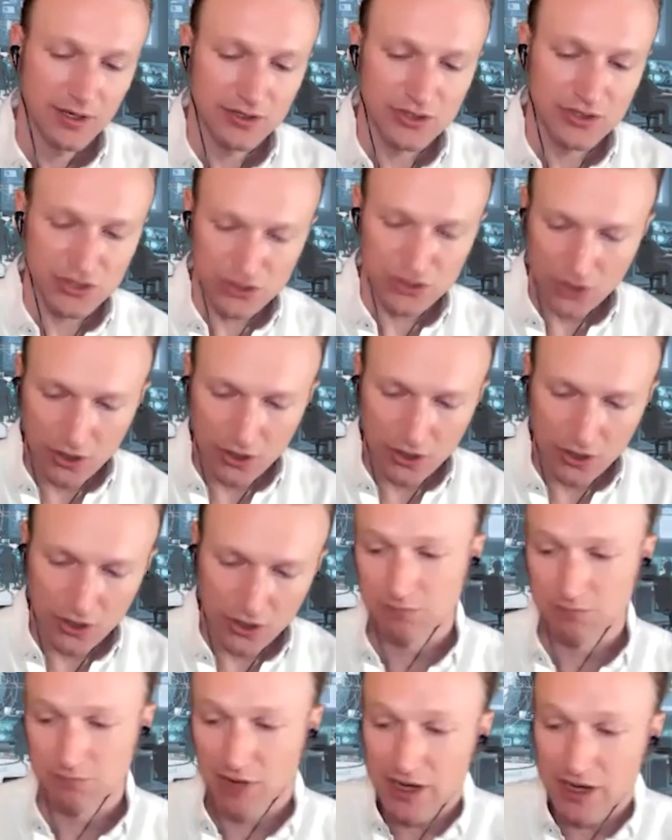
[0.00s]

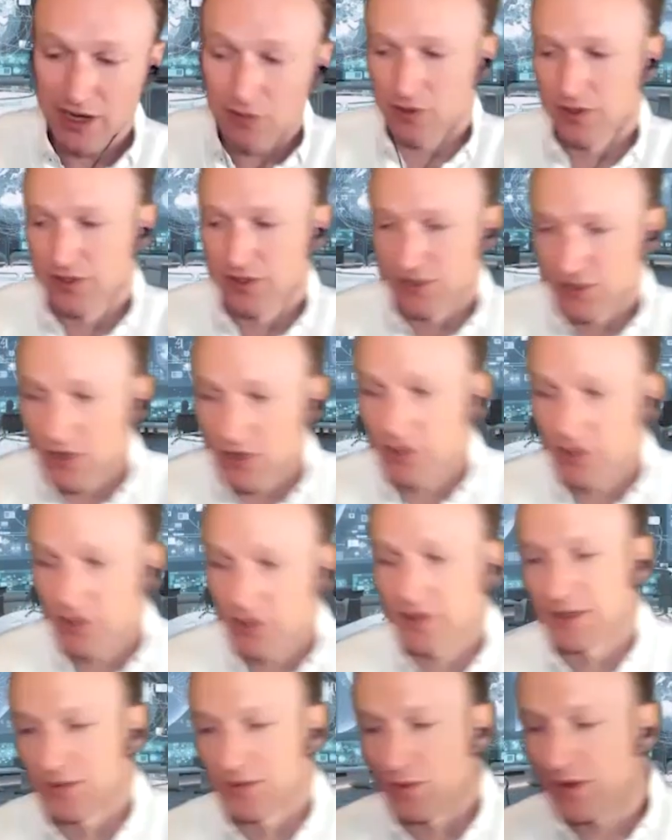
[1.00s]
started, my work
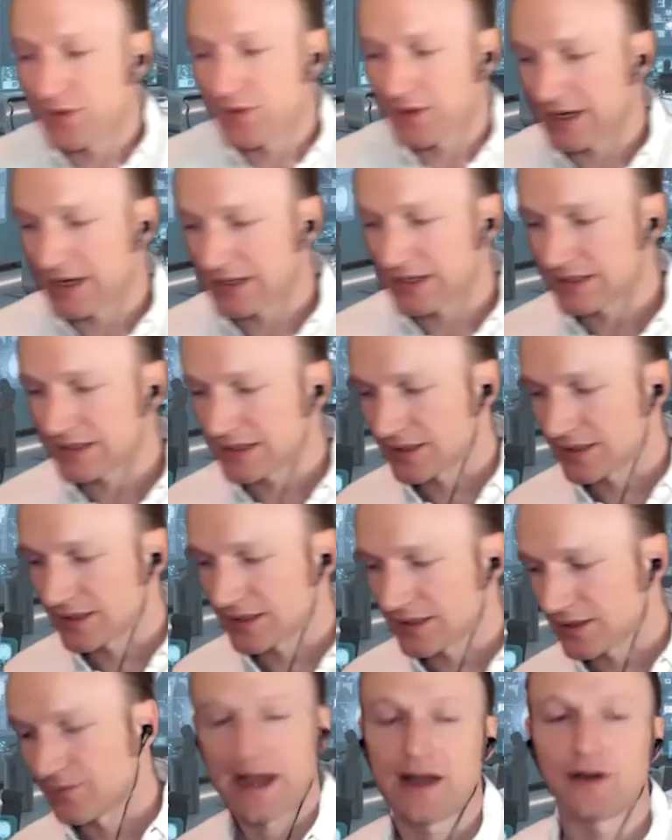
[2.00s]
started with the idea
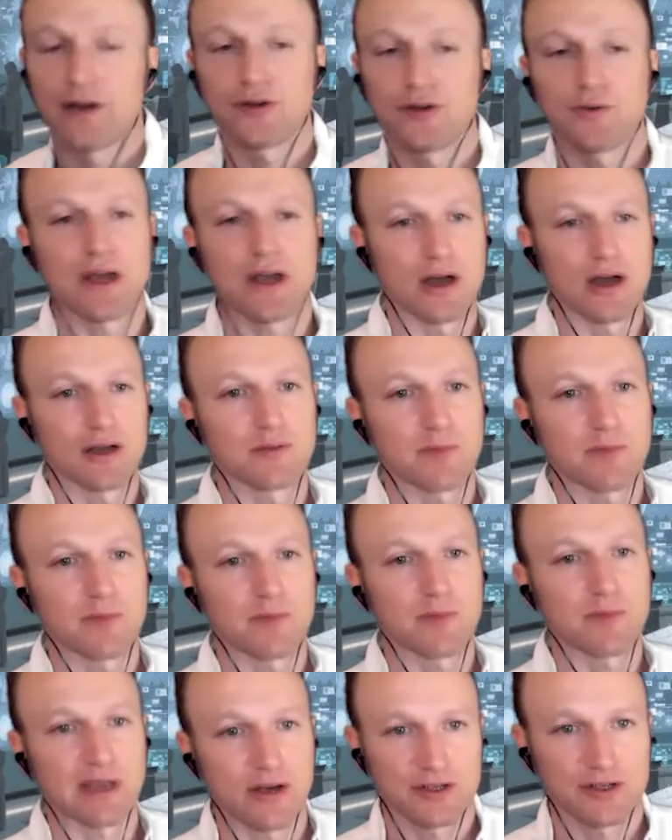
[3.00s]
of how do we
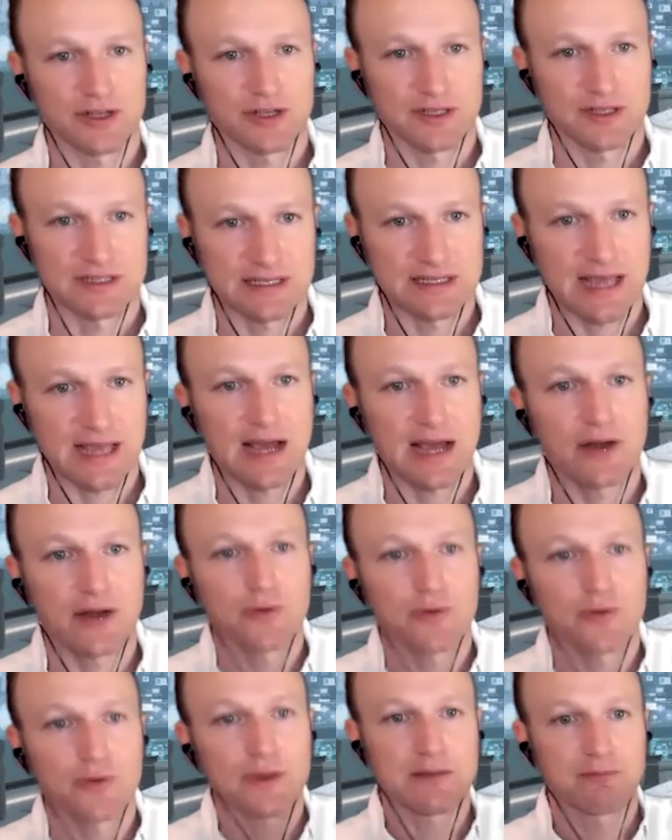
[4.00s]
augment consciousness? How do
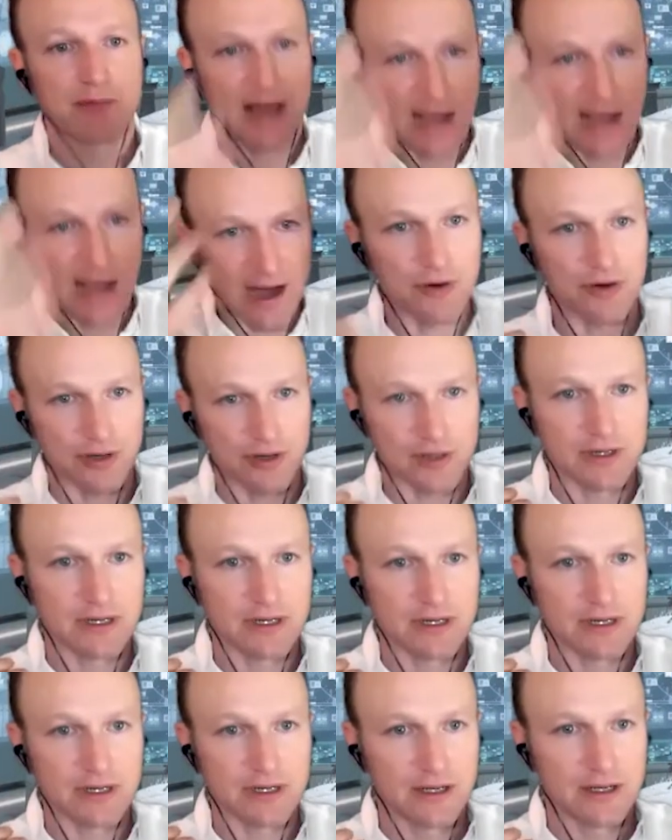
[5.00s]
we empower
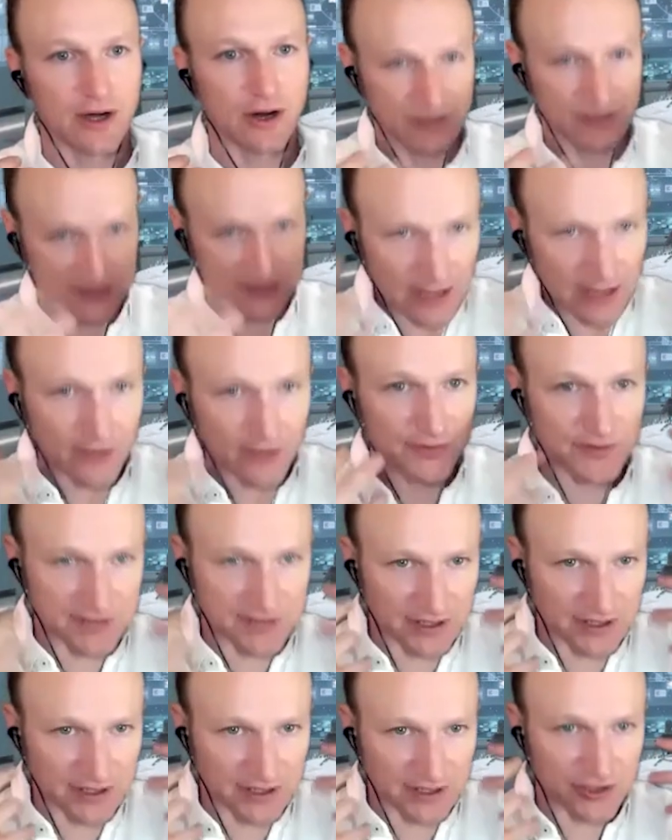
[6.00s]
ourselves
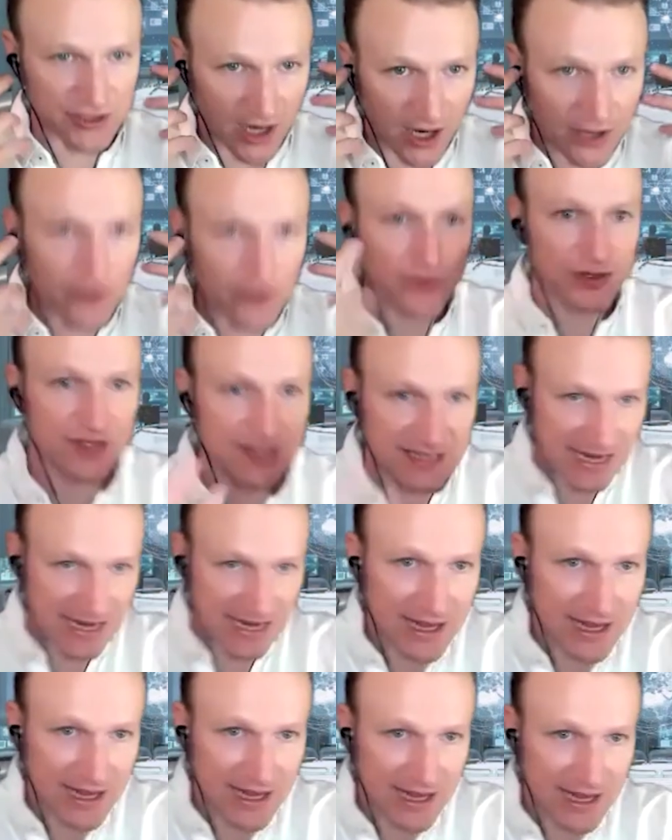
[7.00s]
to just
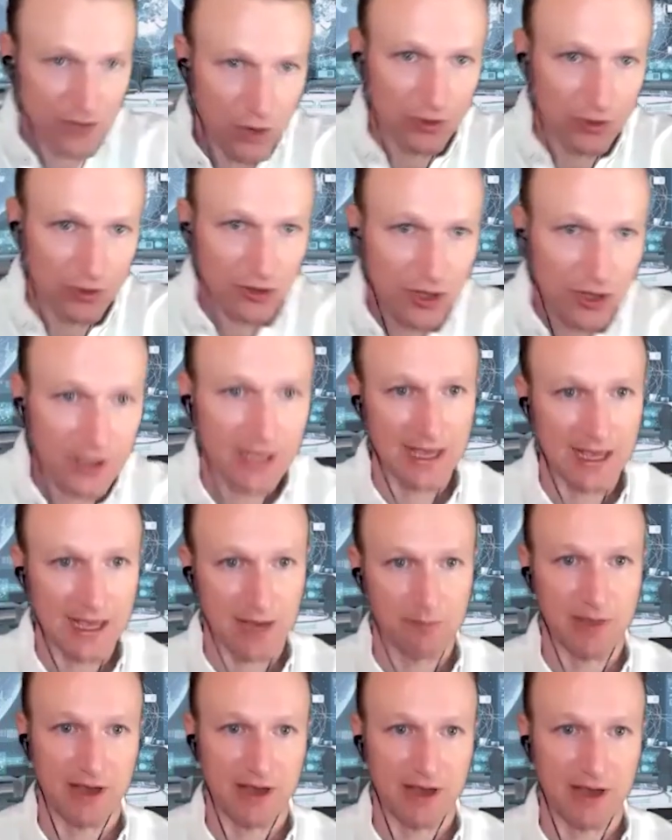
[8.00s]
understand what we're looking
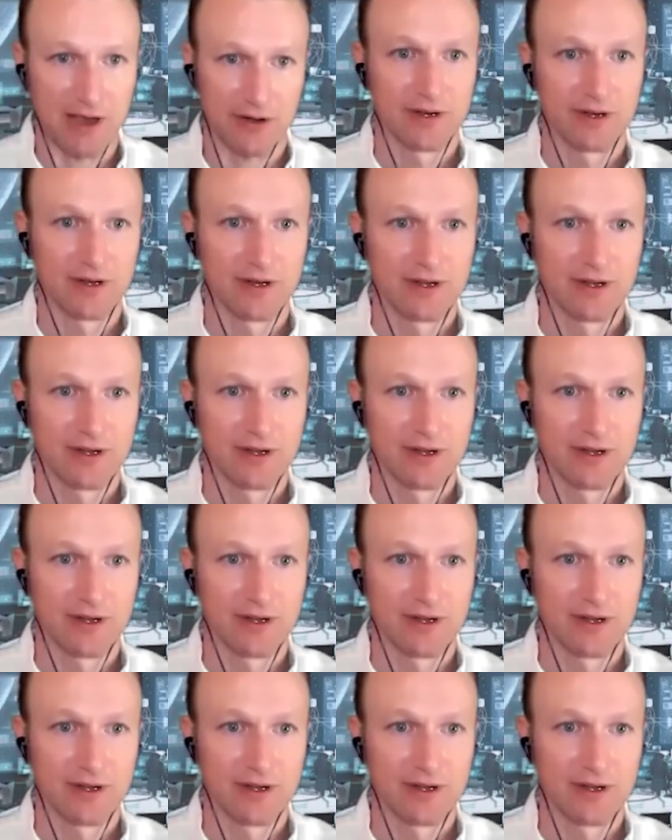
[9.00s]
at better?